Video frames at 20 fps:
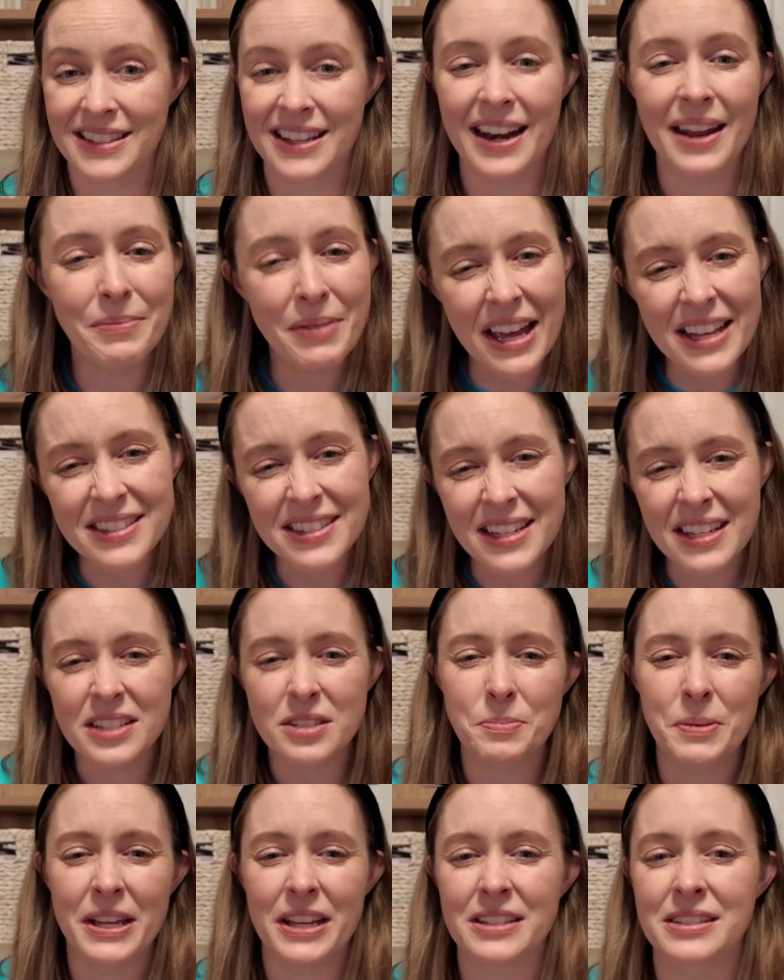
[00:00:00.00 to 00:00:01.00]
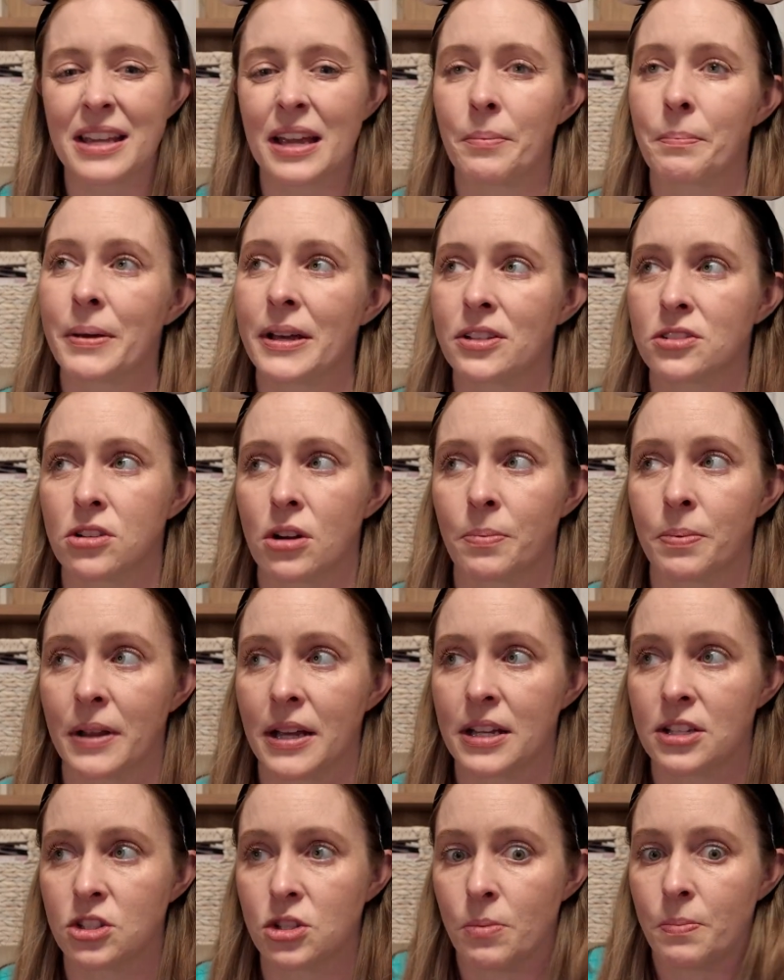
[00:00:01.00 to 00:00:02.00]
And I'm guessing it's because like Pixar
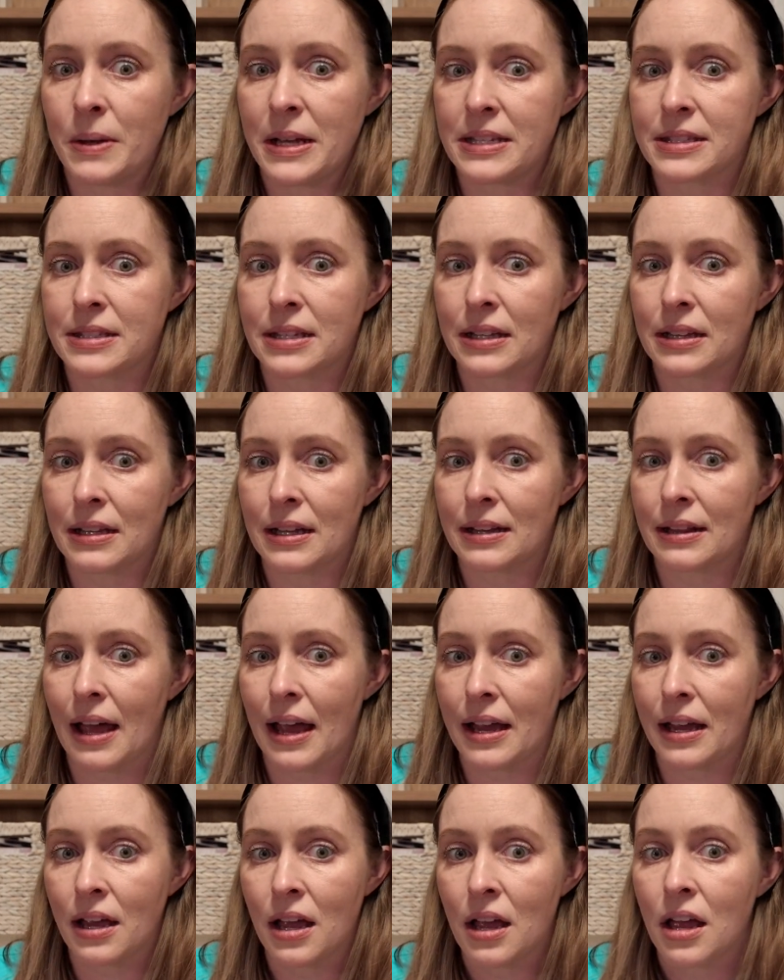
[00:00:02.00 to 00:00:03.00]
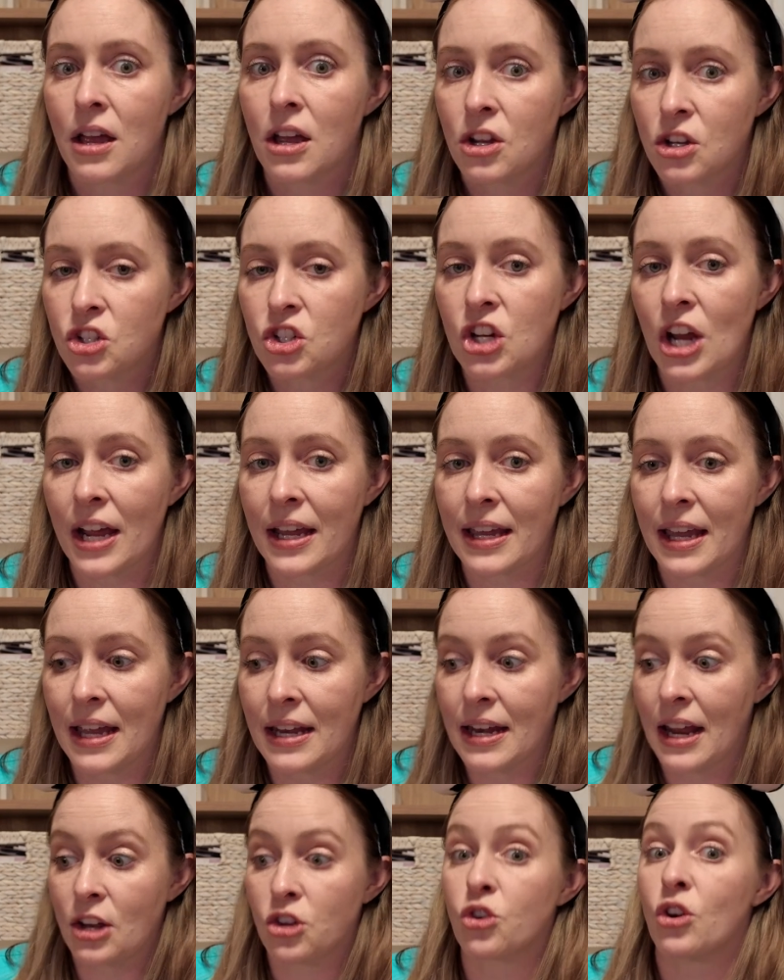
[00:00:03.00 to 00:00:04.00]
Place, you basically like check
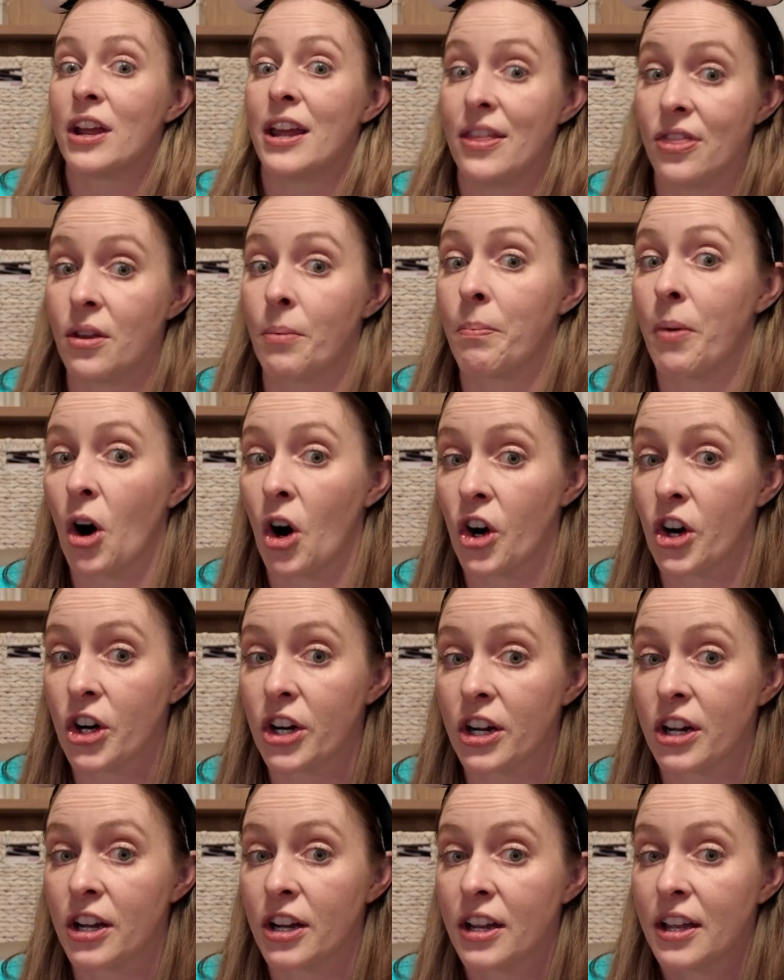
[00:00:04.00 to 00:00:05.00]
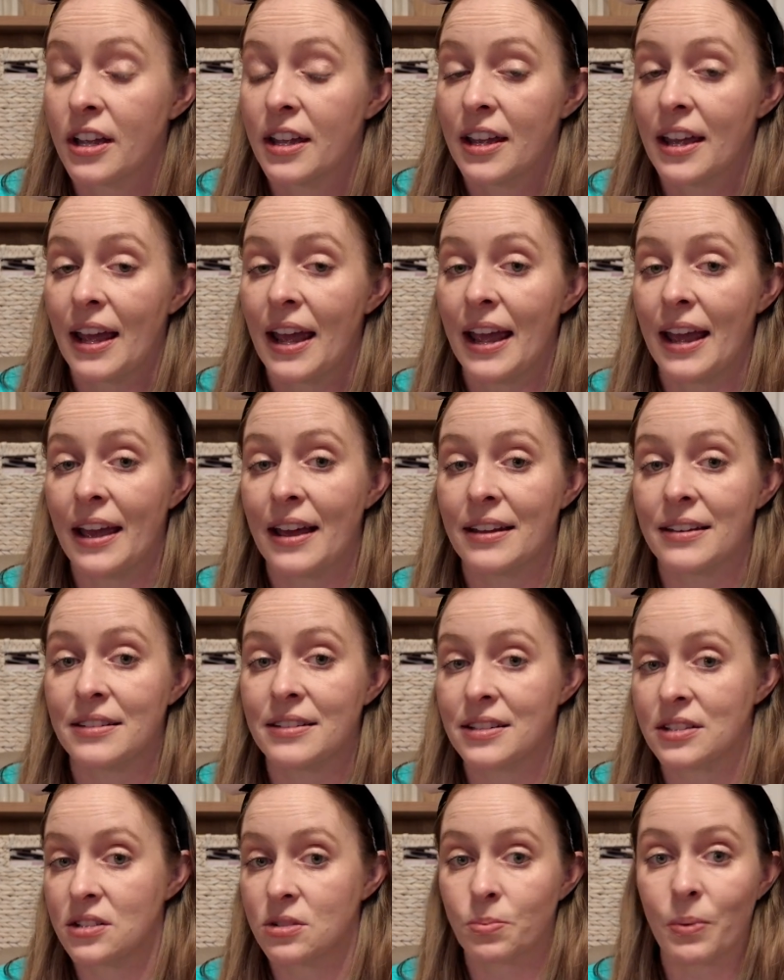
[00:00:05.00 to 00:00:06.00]
in and you're in the park
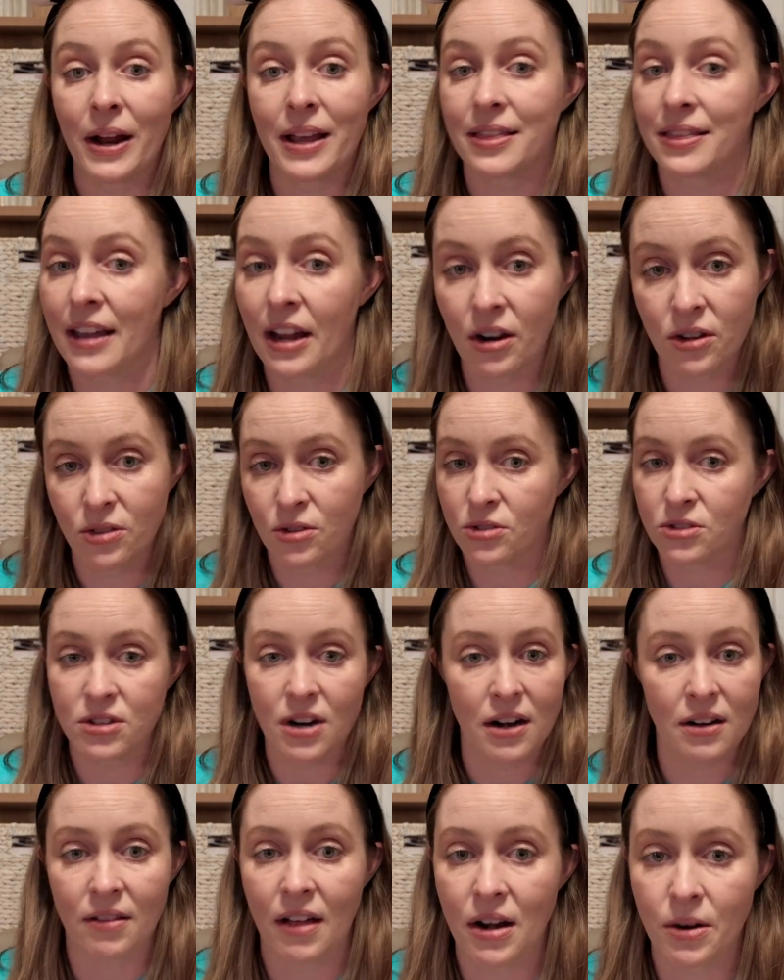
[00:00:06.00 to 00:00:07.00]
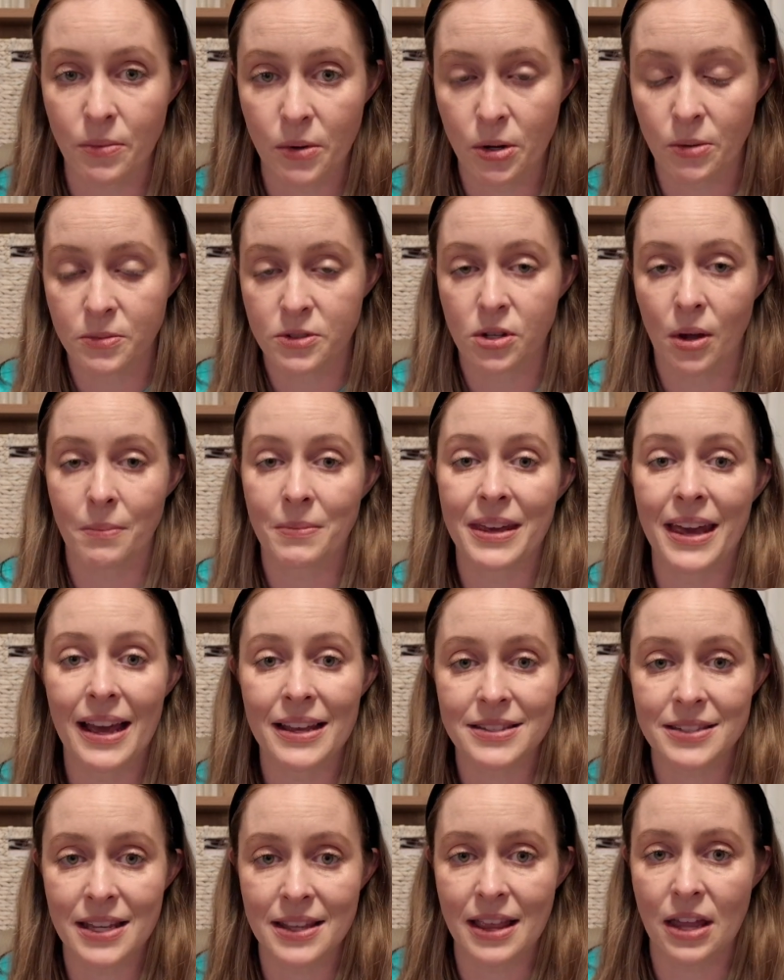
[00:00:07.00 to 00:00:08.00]
and it's right there and there's not a lot of room. So I'm
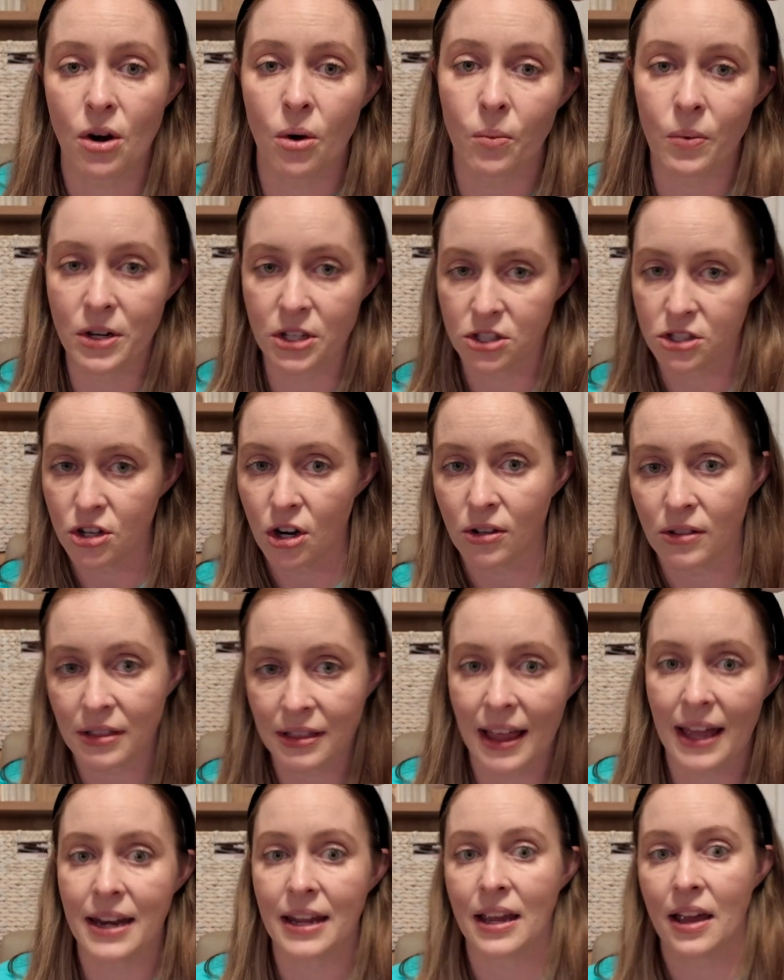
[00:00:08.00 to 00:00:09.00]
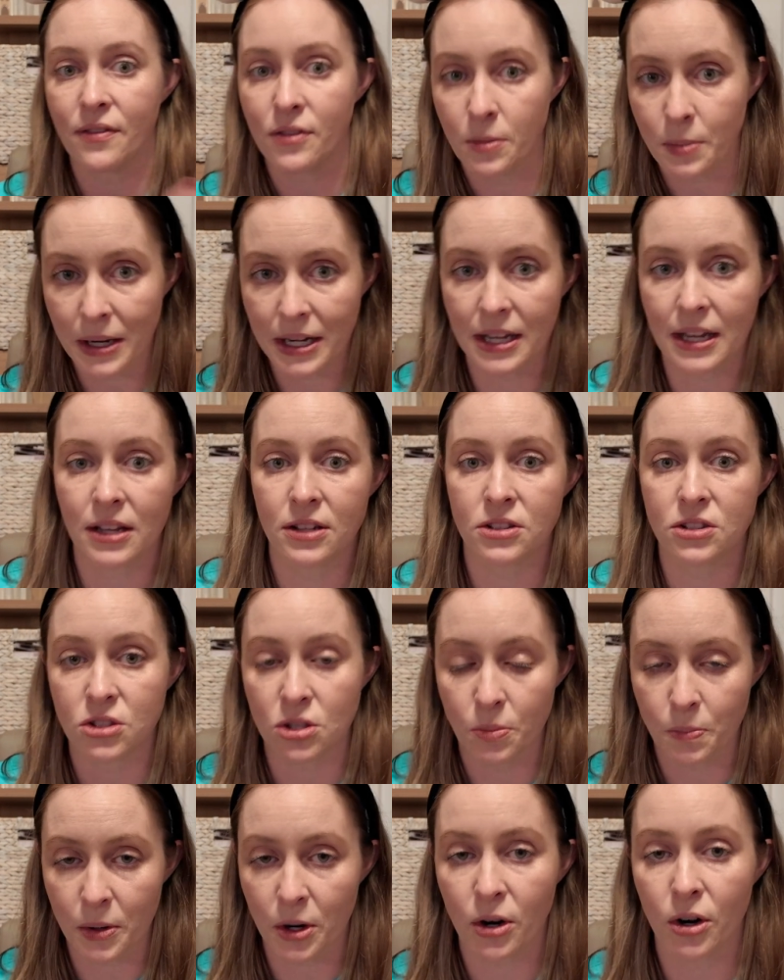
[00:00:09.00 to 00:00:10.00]
guessing they don't want to start letting everybody in
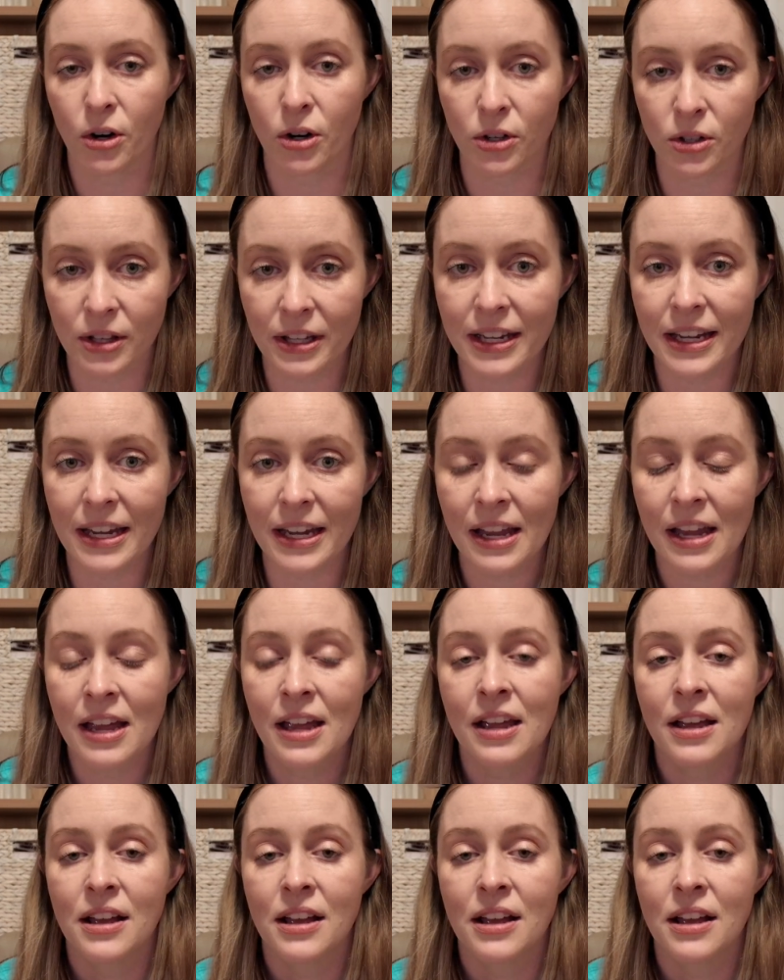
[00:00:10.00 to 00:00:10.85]
super early,